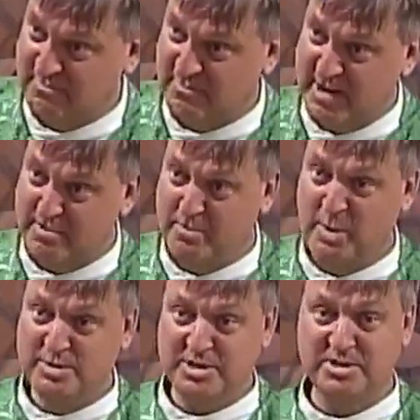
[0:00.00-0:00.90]
right?
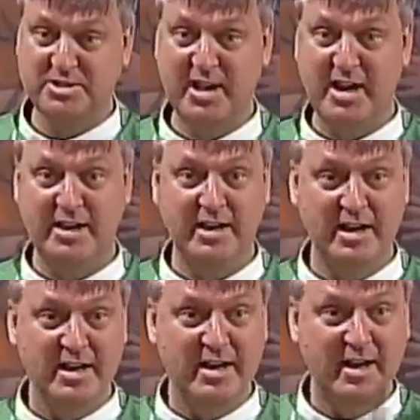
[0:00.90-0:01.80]
Moses
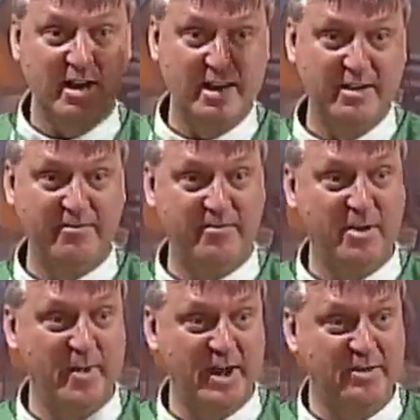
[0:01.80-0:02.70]
said, if a
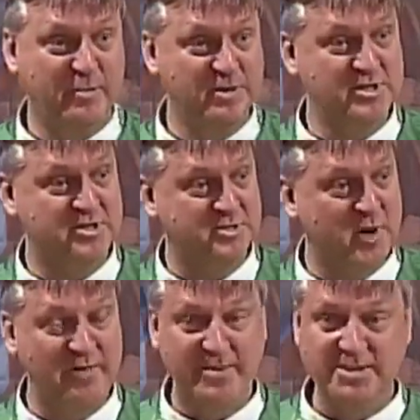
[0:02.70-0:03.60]
man divorces his
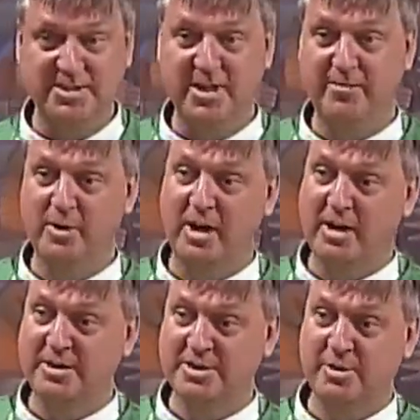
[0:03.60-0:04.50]
wife, he's to give her
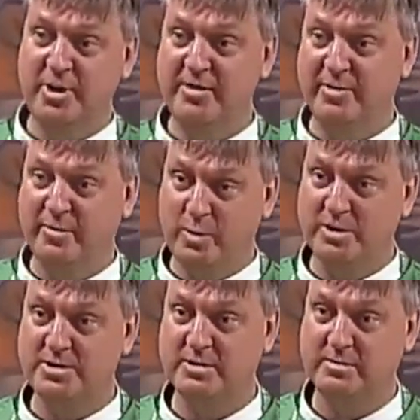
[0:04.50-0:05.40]
a decree of
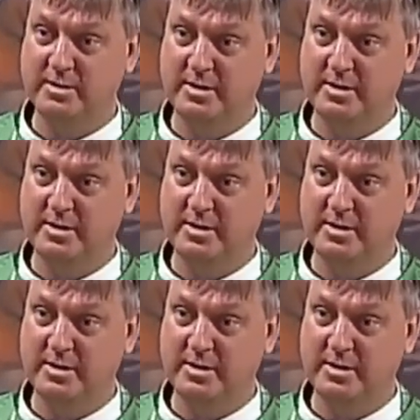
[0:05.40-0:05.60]
divorce.